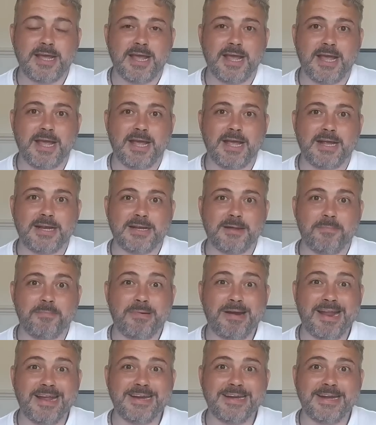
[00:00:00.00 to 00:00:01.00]
uh,
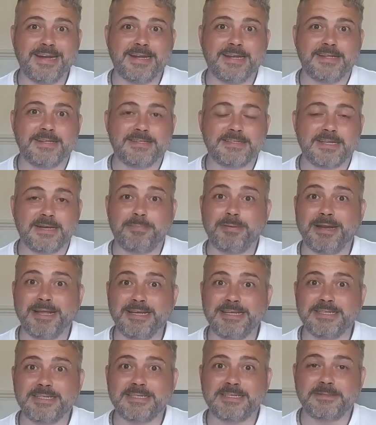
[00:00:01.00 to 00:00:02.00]
complaining to the
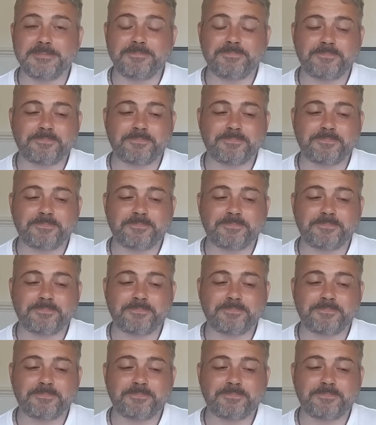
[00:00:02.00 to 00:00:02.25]
police